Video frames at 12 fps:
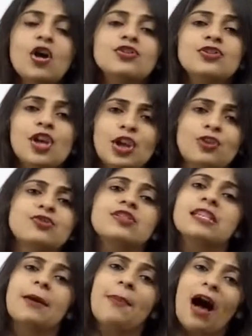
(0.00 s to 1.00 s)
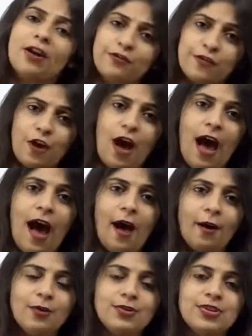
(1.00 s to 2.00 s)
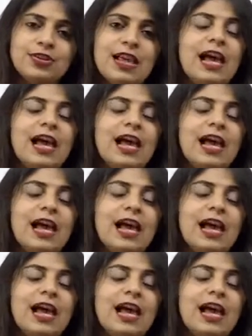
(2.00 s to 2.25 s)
So you step out of your house